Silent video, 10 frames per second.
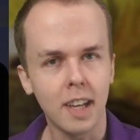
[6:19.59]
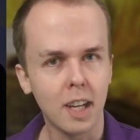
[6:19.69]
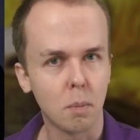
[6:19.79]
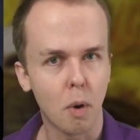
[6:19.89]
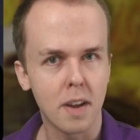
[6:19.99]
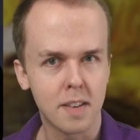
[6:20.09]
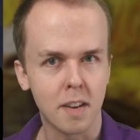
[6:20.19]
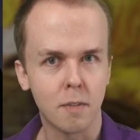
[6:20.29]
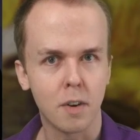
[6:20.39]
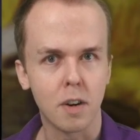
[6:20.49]
legal
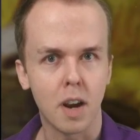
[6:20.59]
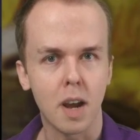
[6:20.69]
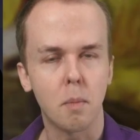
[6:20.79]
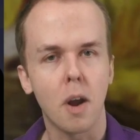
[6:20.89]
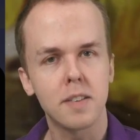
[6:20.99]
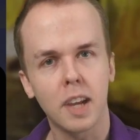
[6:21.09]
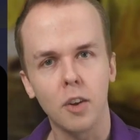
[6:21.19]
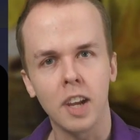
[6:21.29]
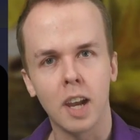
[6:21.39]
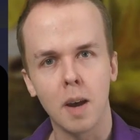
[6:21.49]
precedent for
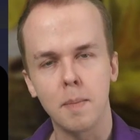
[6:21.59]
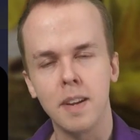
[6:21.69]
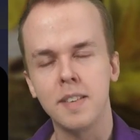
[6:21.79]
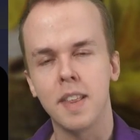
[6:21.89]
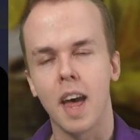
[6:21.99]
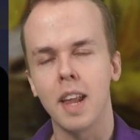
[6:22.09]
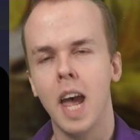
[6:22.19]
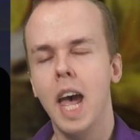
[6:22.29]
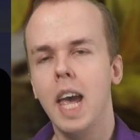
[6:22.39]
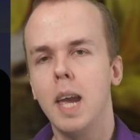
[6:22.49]
prosecuting companies that